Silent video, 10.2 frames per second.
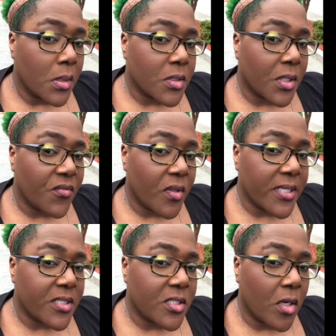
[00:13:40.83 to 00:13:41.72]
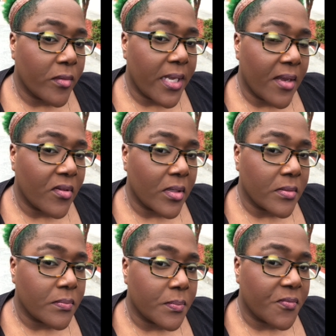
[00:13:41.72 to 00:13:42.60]
So even though I don't have a
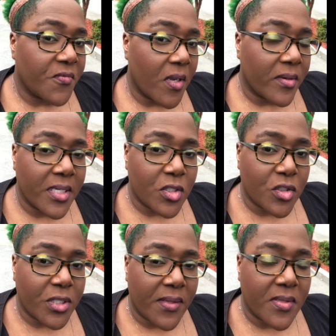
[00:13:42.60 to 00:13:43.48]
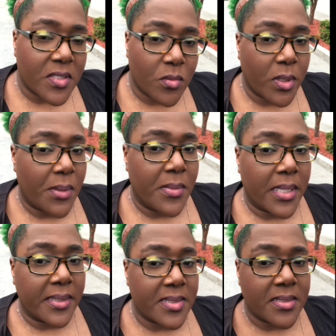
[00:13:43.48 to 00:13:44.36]
foundation shade, this is the one I
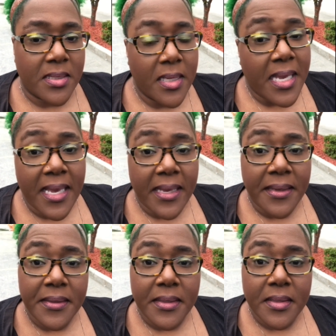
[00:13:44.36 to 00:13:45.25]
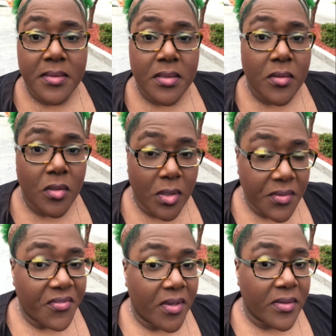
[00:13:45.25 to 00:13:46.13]
mixed. It's a
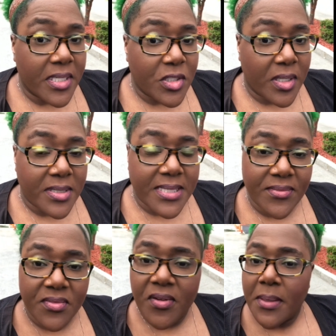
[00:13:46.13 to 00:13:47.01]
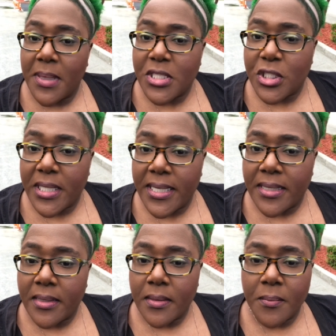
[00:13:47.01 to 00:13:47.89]
good foundation. I just have to find my
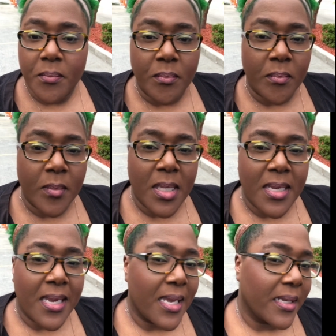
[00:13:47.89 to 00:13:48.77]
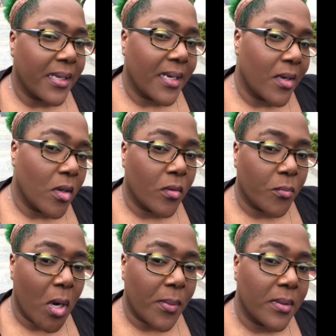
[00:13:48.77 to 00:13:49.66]
shade. And again, I know
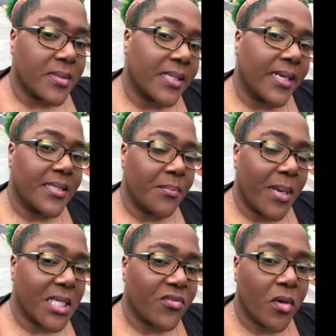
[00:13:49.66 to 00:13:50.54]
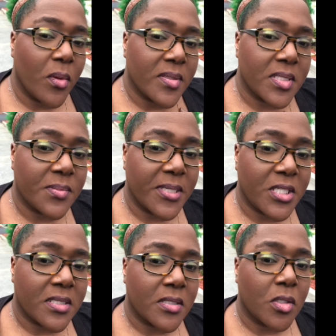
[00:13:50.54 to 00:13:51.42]
it probably looks like I didn't match very well since my
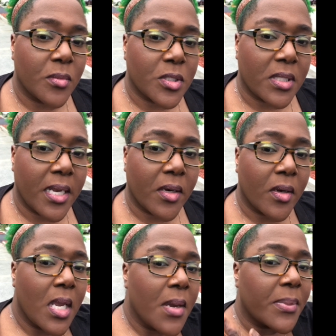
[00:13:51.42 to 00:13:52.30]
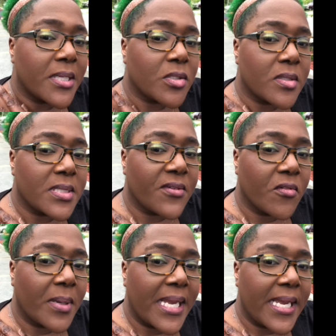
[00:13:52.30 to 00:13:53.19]
chest is so much lighter, but as you can see
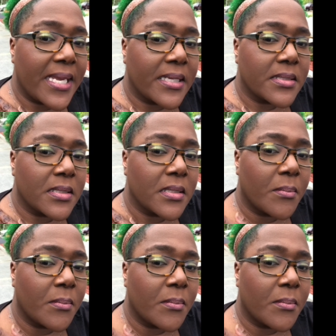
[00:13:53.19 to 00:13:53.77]
from my hand